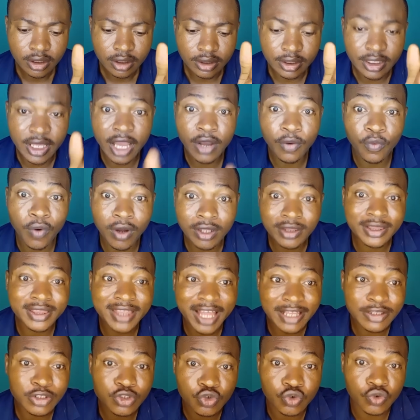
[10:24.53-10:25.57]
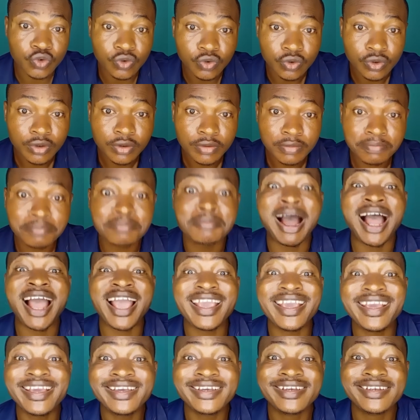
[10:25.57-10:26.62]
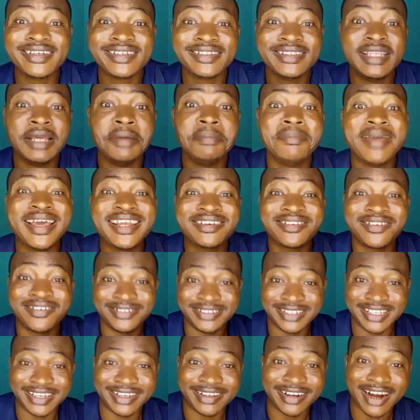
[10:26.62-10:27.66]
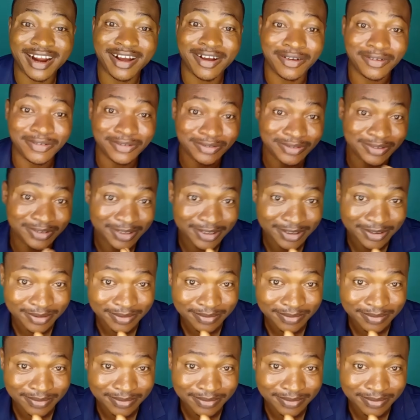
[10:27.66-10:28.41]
they wanted to buy the men on the ground.